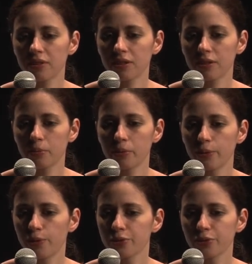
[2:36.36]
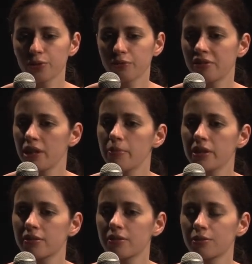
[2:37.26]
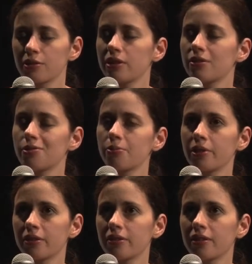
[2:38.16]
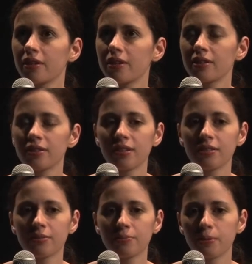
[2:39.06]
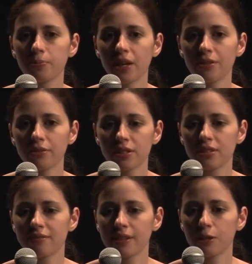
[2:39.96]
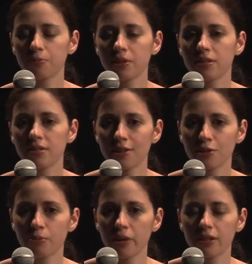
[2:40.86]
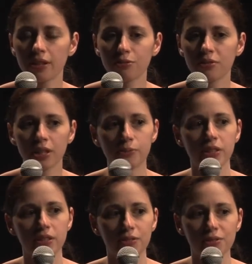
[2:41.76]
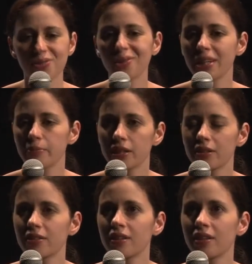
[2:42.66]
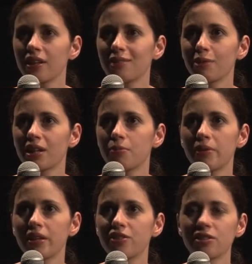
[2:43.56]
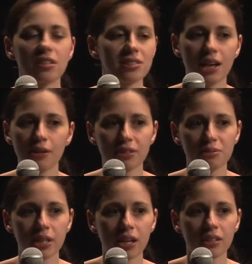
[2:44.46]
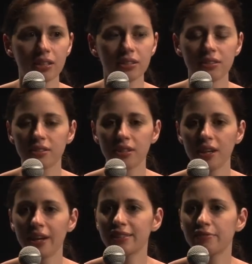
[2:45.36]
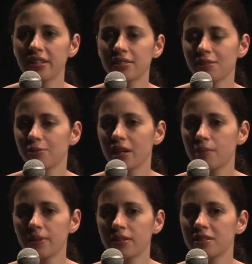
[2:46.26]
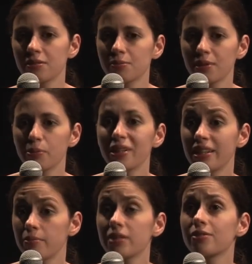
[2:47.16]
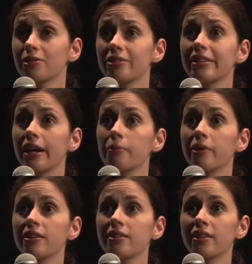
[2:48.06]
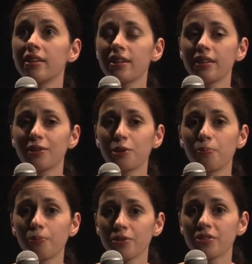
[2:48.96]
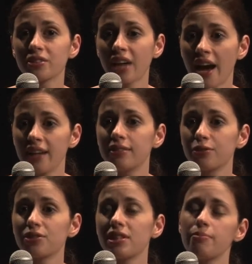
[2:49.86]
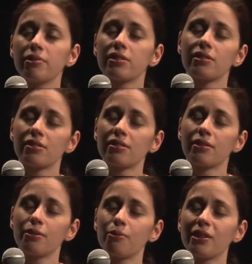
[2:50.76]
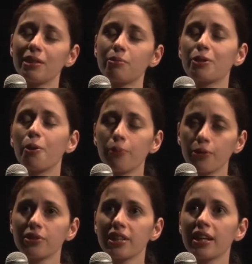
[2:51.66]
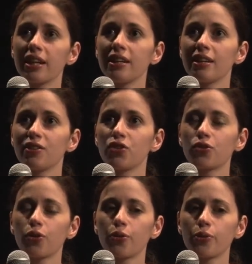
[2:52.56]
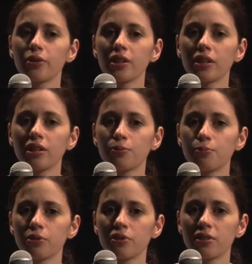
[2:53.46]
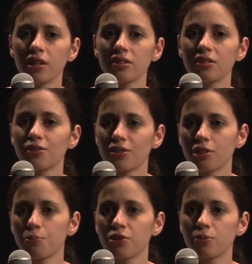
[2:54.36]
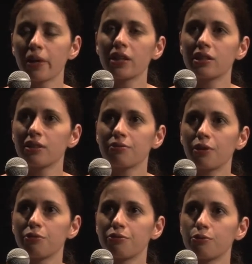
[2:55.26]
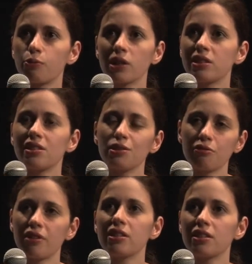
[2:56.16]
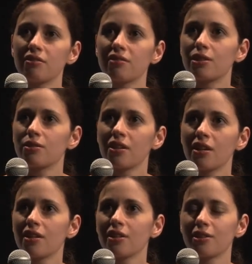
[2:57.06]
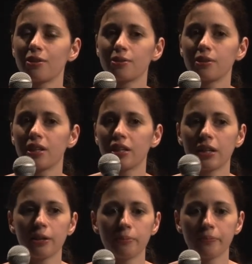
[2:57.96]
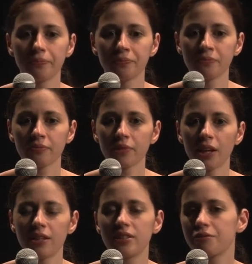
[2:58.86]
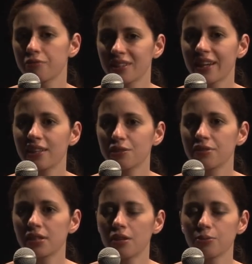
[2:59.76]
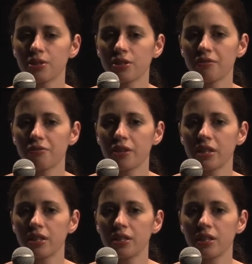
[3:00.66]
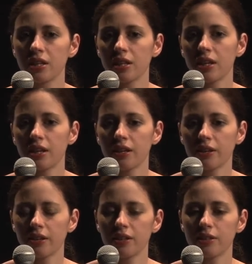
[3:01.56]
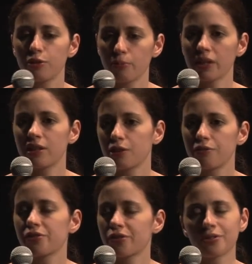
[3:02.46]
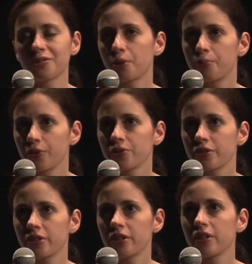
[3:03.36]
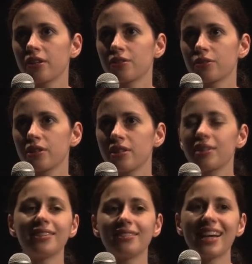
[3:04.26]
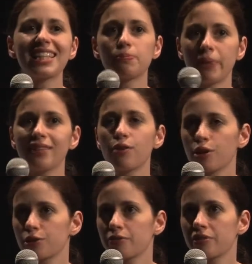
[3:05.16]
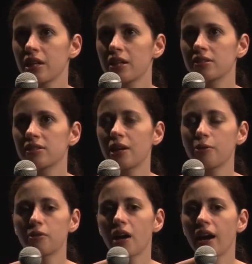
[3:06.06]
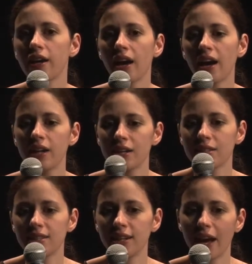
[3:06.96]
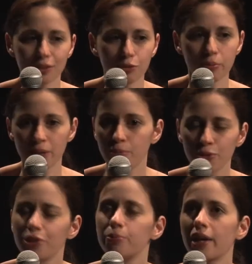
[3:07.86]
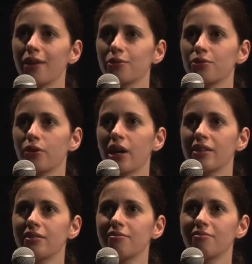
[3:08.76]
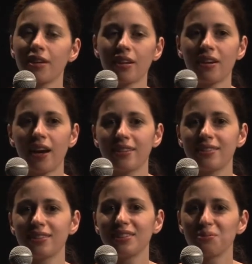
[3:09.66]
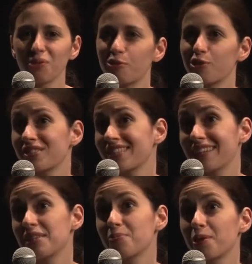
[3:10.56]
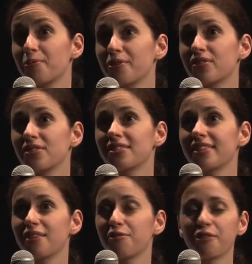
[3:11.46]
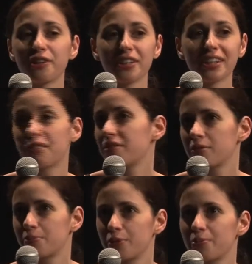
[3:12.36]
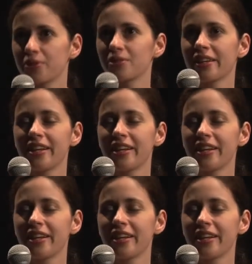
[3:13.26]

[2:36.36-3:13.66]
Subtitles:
there were all sorts of limits to the instrument. That the piano was developed in such a way that today we think there's no limit, and we can play just as loud as we can and as fast as we can. But there were limits all the time, and the composers had those limits when they were composing. So it puts things in a certain perspective of what is innovative and, and different kinds of sounds which are very idiomatic of a certain composer. So it explained a lot of things. Now, I actually like to play modern piano, so I did it more for study purpose than for a career purpose.